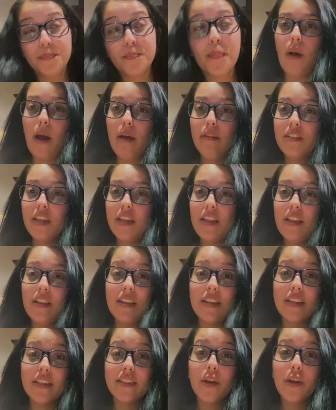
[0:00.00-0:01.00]
I would say that
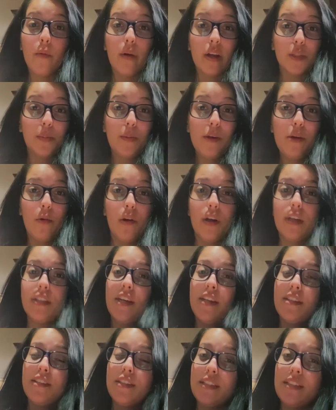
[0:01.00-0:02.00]
this recipe was a
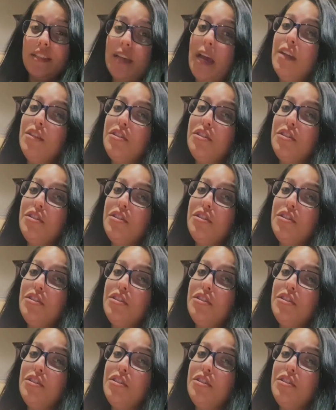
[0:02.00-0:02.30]
success.